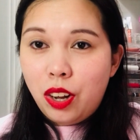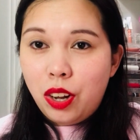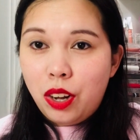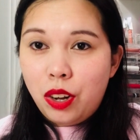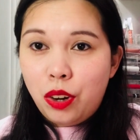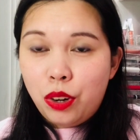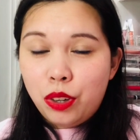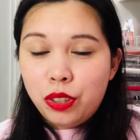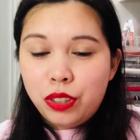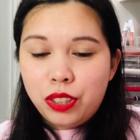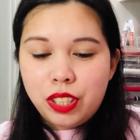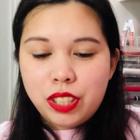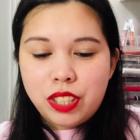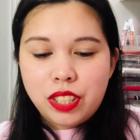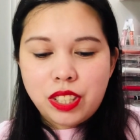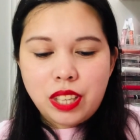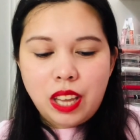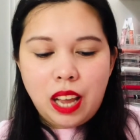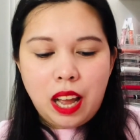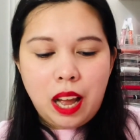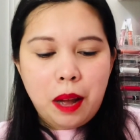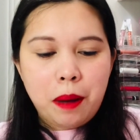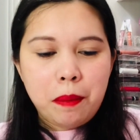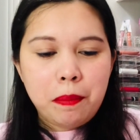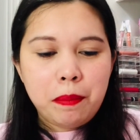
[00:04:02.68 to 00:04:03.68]
on the
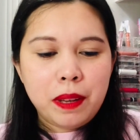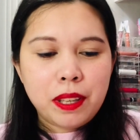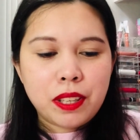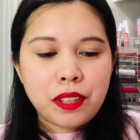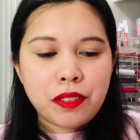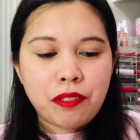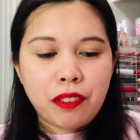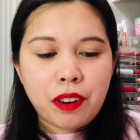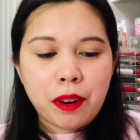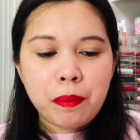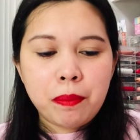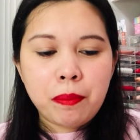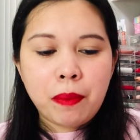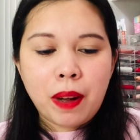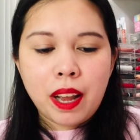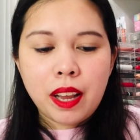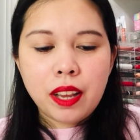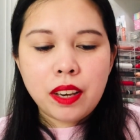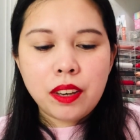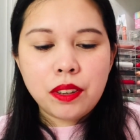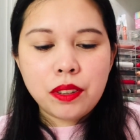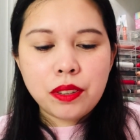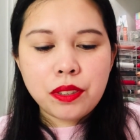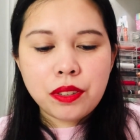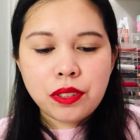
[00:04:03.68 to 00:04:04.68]
top, it's from
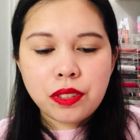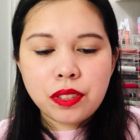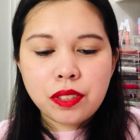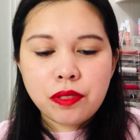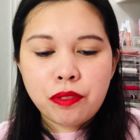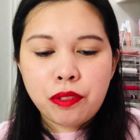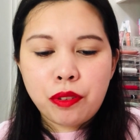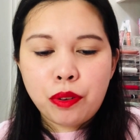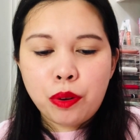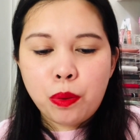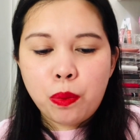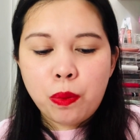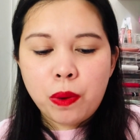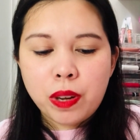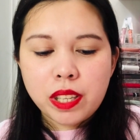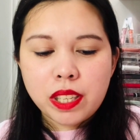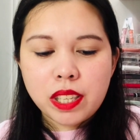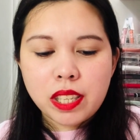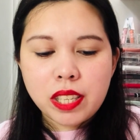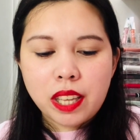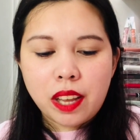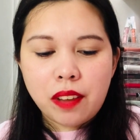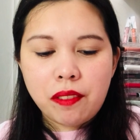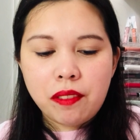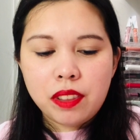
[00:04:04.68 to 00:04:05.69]

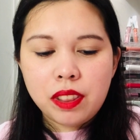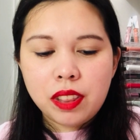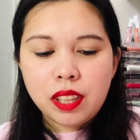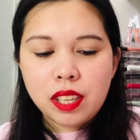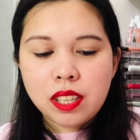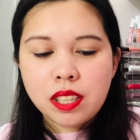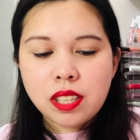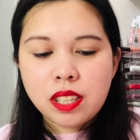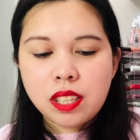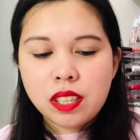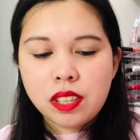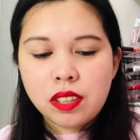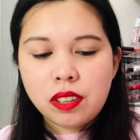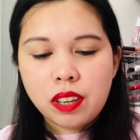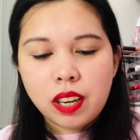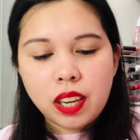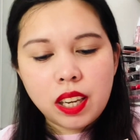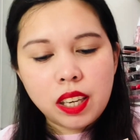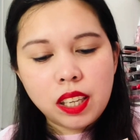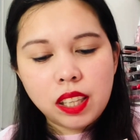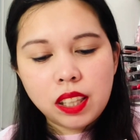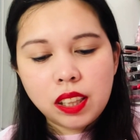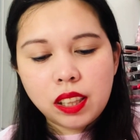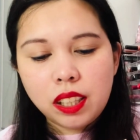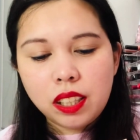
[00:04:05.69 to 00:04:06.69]
-417, the
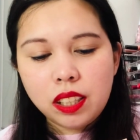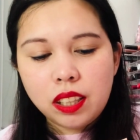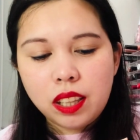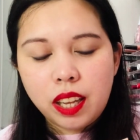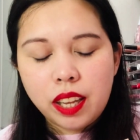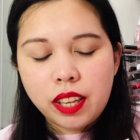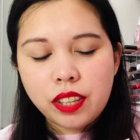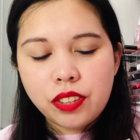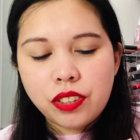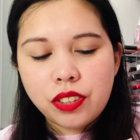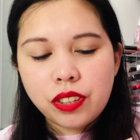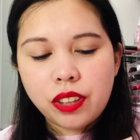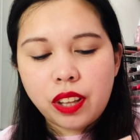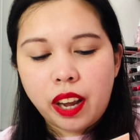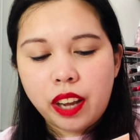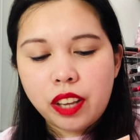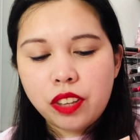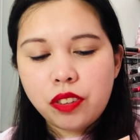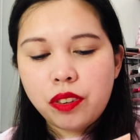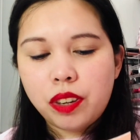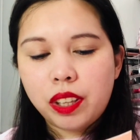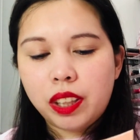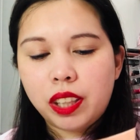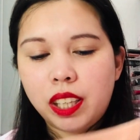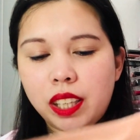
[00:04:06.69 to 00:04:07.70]
Serenity Legend
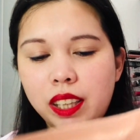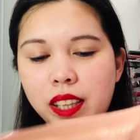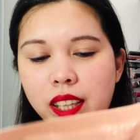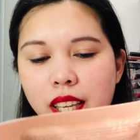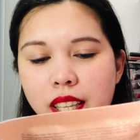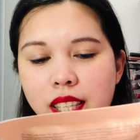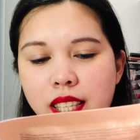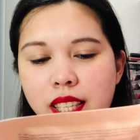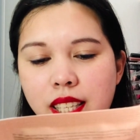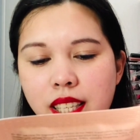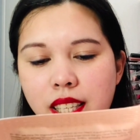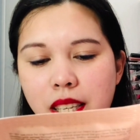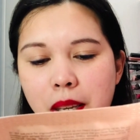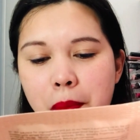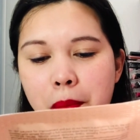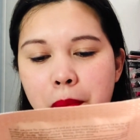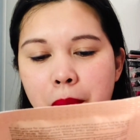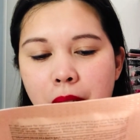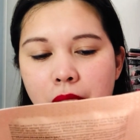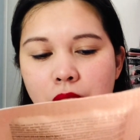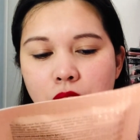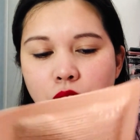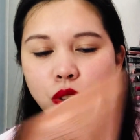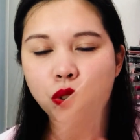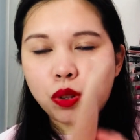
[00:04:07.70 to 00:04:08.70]
Hydrating Dead Sea
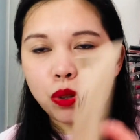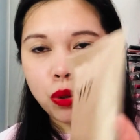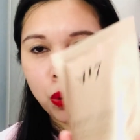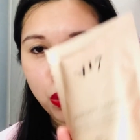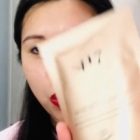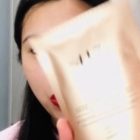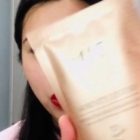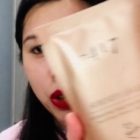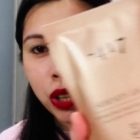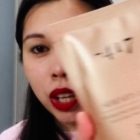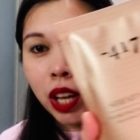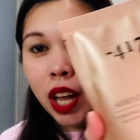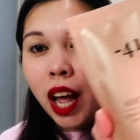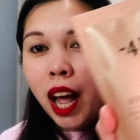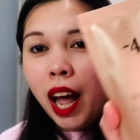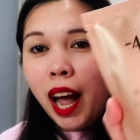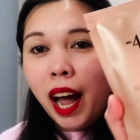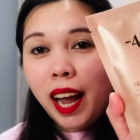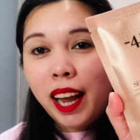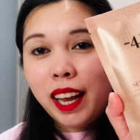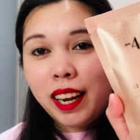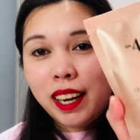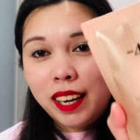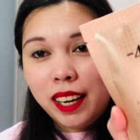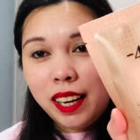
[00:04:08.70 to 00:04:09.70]
Bath Salt.
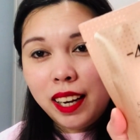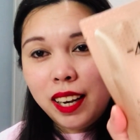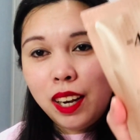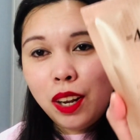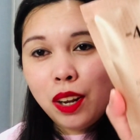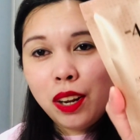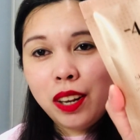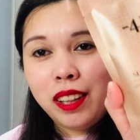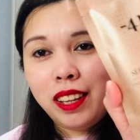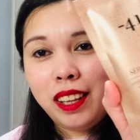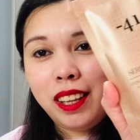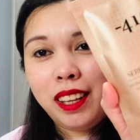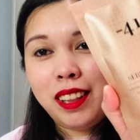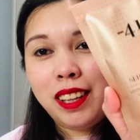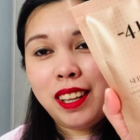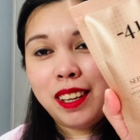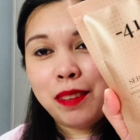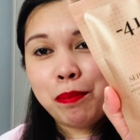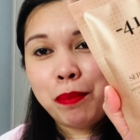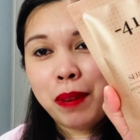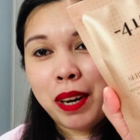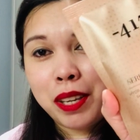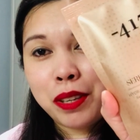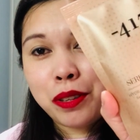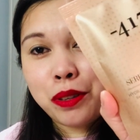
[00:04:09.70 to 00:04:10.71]
I really need a
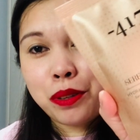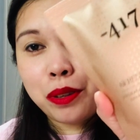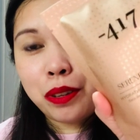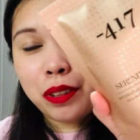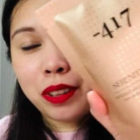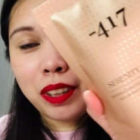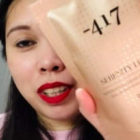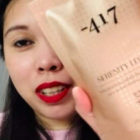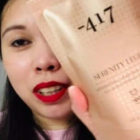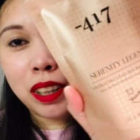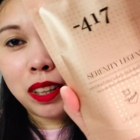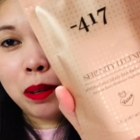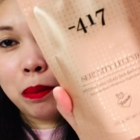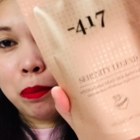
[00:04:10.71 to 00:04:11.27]
bath salt at the